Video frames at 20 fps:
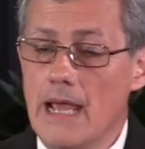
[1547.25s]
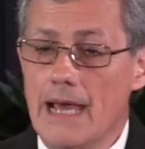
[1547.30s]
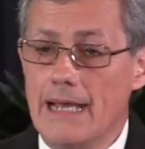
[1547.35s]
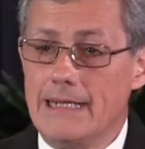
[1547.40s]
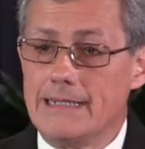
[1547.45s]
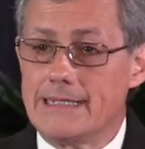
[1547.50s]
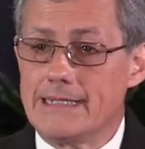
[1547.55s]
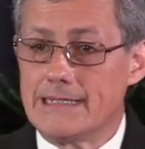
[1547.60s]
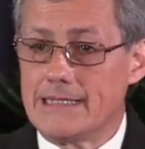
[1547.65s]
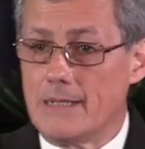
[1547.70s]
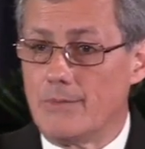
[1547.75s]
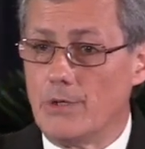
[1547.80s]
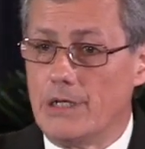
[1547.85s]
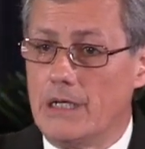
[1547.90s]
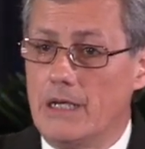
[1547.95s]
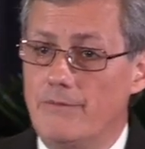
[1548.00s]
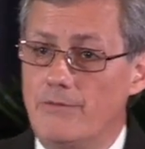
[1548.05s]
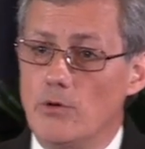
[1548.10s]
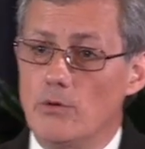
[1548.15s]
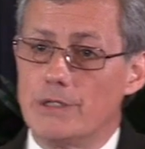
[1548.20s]
And he says, I'm going to
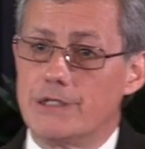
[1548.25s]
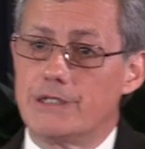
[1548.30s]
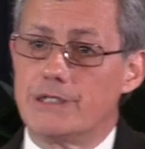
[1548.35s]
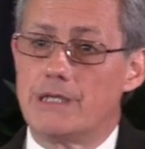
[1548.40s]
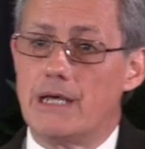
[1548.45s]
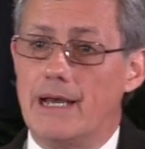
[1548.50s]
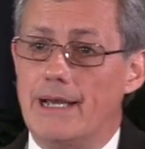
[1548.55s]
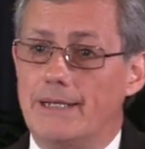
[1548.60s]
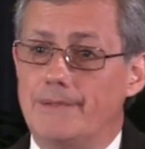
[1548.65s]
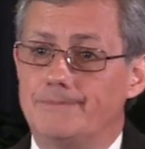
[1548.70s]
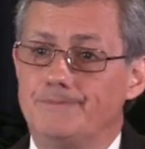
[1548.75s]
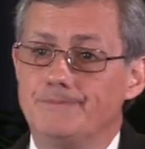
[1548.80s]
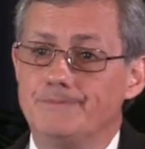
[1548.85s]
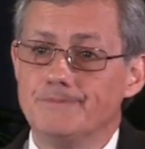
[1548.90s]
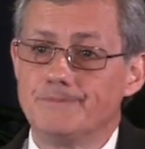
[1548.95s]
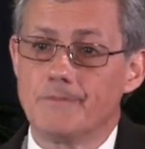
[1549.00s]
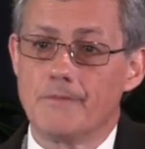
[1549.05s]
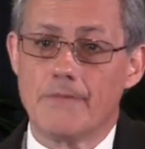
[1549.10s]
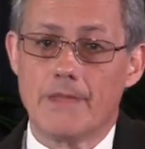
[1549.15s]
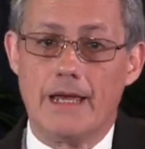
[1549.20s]
give you a son.
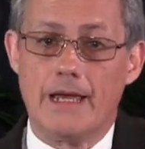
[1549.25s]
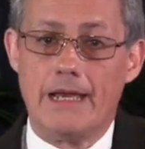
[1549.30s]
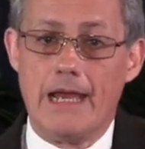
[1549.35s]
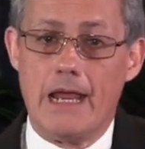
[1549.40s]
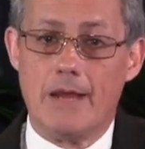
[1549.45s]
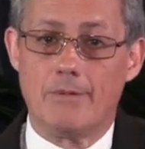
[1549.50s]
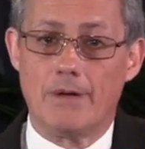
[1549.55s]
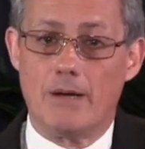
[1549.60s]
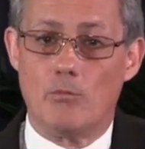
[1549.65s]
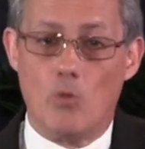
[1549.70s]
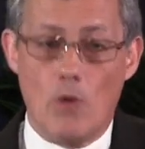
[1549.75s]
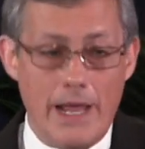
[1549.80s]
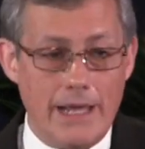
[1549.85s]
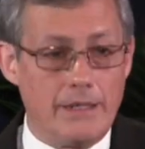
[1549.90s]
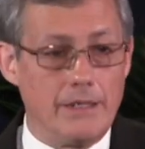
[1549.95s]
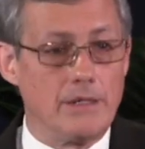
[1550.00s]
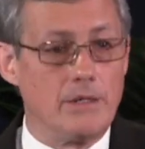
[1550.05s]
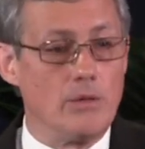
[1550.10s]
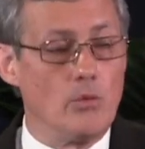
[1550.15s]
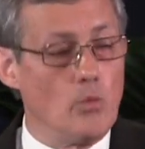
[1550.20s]
And Abraham
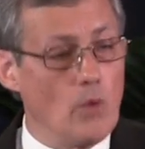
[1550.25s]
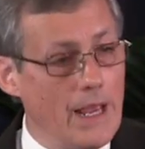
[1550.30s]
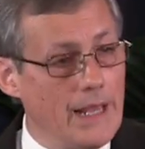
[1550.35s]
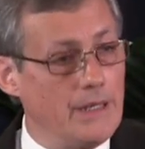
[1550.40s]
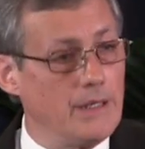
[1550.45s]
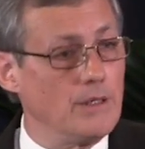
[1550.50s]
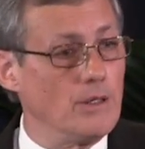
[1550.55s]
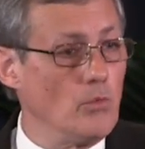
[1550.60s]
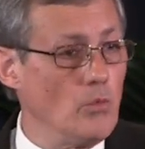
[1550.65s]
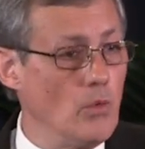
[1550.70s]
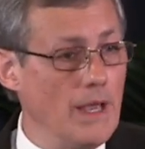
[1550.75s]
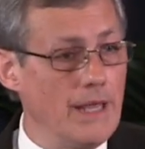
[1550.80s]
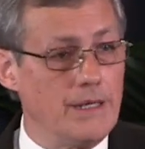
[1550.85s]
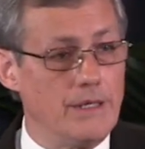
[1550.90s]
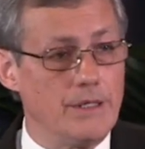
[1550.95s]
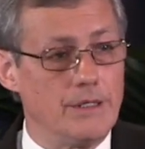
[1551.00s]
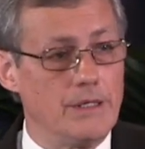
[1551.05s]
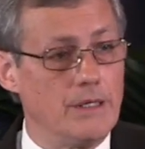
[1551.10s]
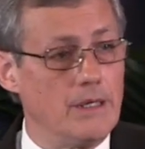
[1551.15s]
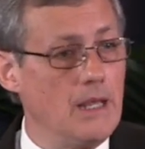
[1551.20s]
waited and waited and
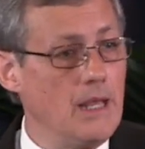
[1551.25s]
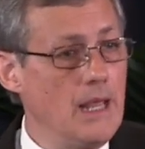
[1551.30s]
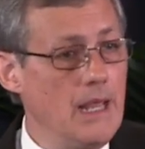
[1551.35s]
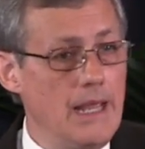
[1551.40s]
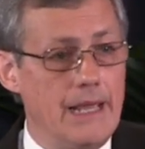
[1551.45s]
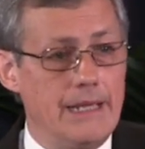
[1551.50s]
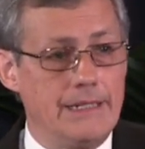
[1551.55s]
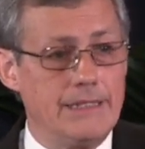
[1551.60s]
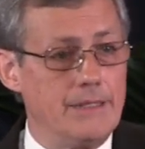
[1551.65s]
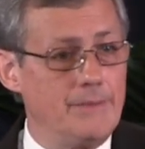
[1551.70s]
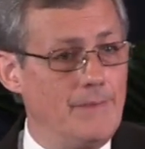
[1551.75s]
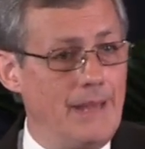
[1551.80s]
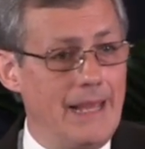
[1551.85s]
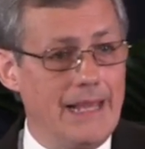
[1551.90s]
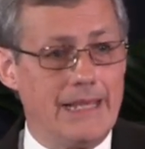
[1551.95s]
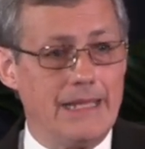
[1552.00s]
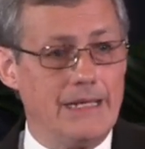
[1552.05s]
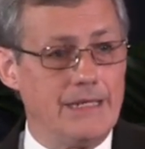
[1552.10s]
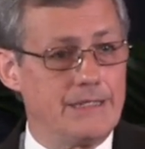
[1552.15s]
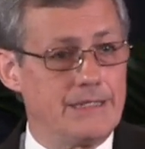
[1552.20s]
waited. And it didn't
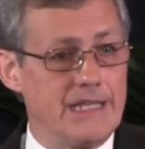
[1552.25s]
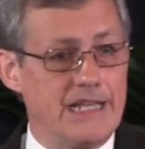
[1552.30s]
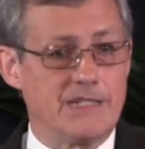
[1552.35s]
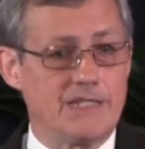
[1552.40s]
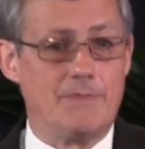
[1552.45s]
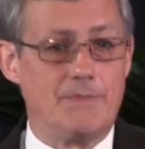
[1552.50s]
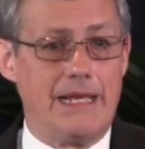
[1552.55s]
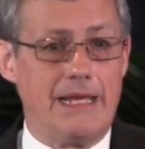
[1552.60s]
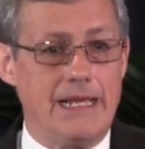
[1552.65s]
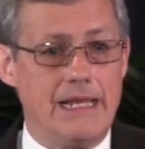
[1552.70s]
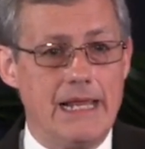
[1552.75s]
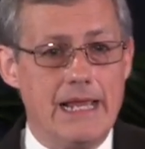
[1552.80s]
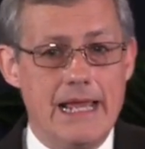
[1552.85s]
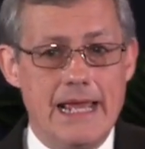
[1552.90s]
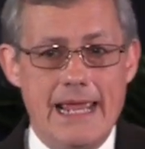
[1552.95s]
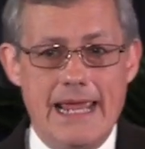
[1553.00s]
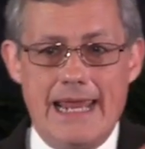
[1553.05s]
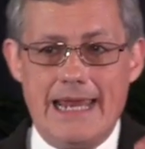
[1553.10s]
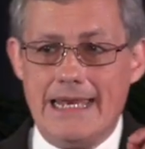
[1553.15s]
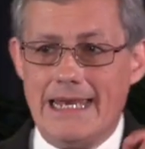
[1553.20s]
make any sense, but he,
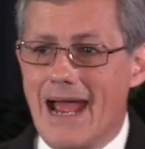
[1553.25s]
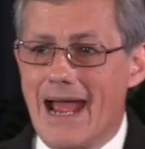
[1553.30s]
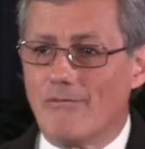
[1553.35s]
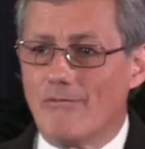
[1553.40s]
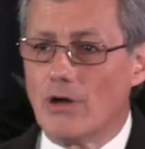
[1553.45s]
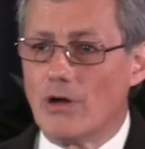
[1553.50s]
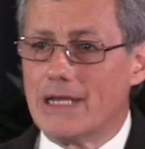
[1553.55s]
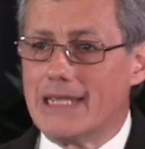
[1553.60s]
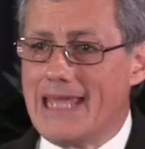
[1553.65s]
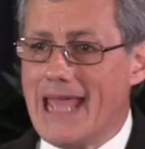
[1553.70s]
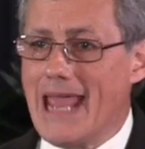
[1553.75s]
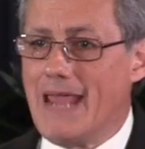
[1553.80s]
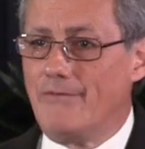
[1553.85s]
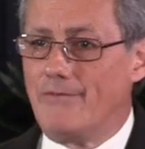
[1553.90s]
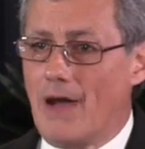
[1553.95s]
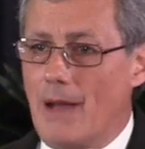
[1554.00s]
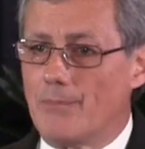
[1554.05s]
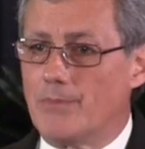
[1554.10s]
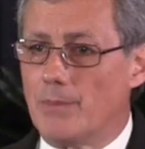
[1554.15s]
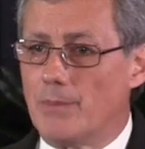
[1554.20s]
he never gave
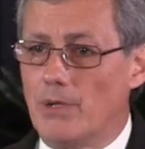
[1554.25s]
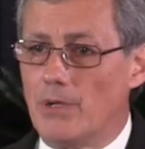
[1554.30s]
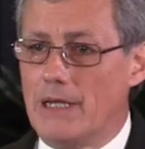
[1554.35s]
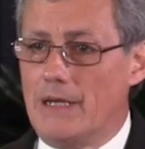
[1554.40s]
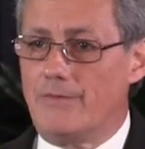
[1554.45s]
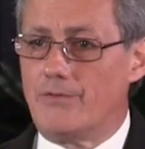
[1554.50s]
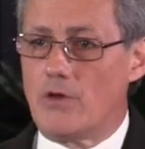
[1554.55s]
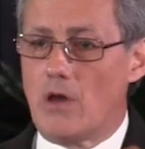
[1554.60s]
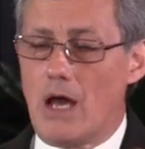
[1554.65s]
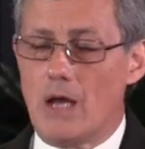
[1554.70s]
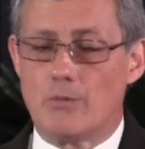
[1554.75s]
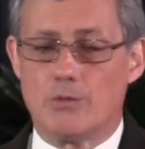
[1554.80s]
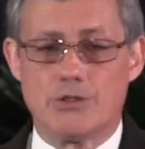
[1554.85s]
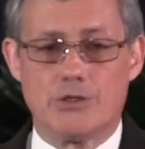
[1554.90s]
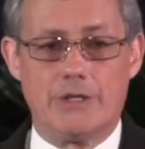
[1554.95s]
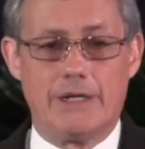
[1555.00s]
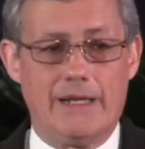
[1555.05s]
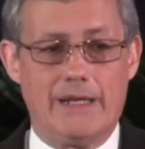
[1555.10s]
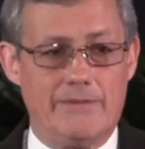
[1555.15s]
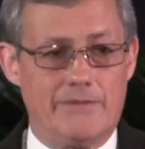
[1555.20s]
up the belief God was
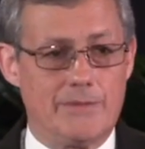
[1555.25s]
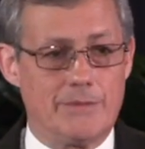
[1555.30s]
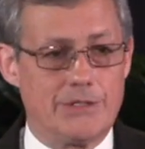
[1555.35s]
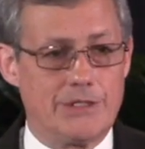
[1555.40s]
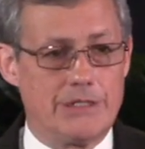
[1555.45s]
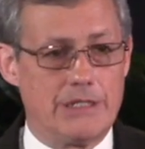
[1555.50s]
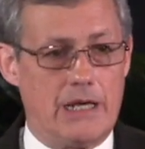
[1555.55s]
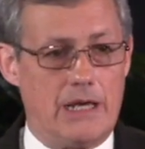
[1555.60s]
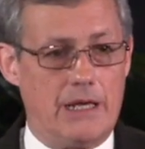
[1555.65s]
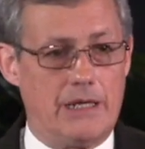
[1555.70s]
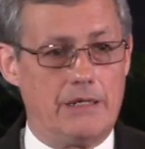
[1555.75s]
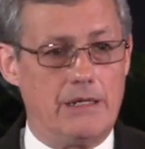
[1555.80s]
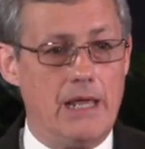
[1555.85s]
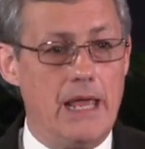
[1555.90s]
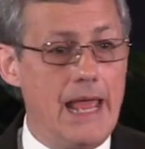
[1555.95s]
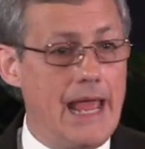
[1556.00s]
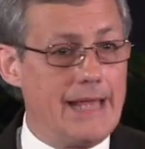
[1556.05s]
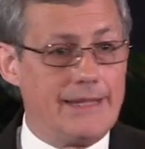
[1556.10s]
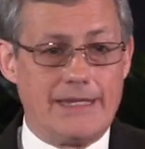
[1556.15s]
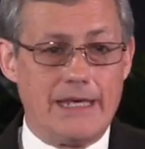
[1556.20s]
going to give him a son.
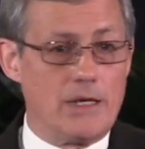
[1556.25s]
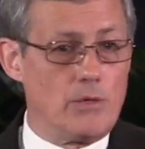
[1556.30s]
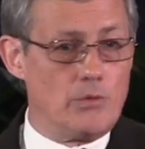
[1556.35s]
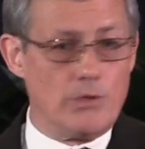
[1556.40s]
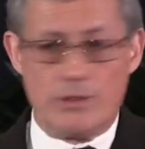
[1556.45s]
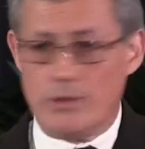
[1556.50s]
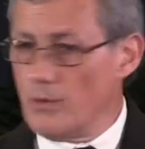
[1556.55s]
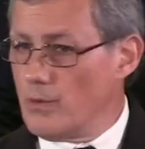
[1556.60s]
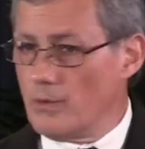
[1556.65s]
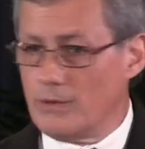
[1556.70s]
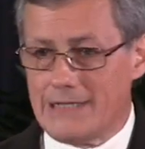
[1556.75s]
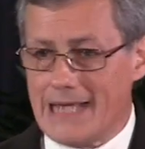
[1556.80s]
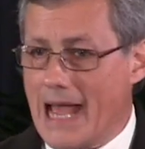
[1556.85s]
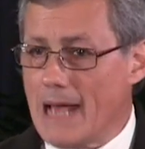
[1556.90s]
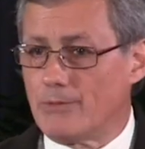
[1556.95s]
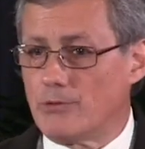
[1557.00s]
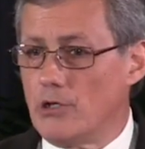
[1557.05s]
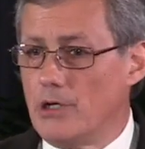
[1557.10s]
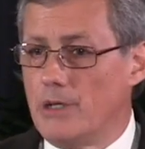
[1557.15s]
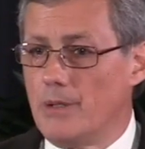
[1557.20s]
And then when it was
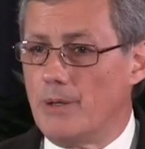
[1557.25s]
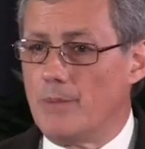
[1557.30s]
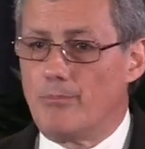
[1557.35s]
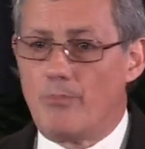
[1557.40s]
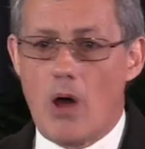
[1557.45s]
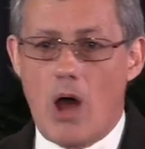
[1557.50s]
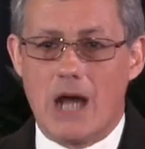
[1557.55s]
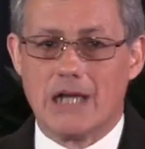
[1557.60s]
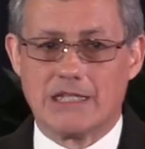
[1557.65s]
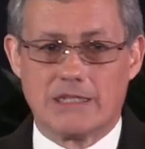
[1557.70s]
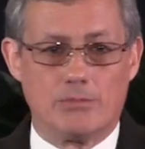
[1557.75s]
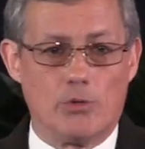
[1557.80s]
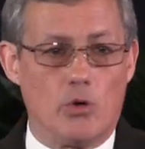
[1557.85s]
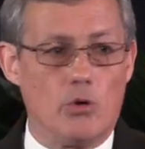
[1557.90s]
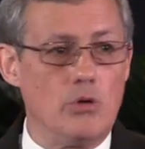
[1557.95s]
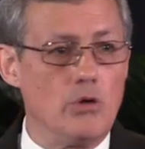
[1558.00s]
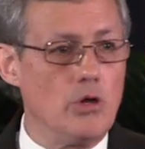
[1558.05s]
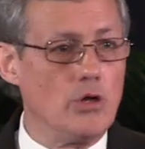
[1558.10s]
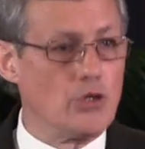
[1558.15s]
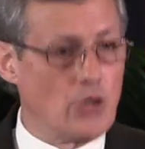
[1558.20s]
absolutely
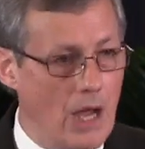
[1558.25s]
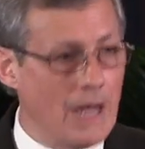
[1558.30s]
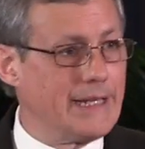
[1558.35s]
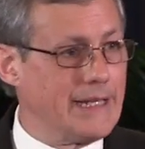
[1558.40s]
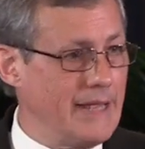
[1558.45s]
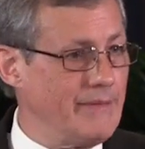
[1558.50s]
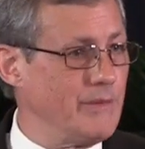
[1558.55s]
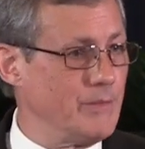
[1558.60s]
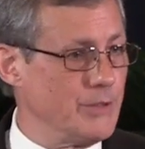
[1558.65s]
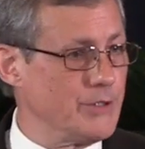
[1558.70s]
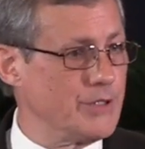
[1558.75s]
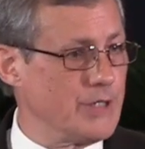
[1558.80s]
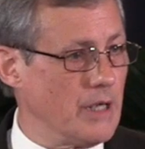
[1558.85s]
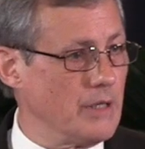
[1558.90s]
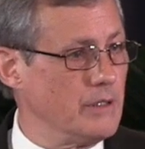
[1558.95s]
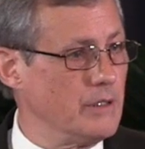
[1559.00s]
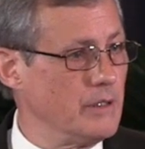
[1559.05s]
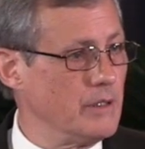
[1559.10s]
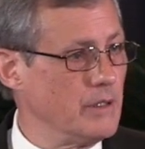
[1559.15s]
impossible, God gave him a son.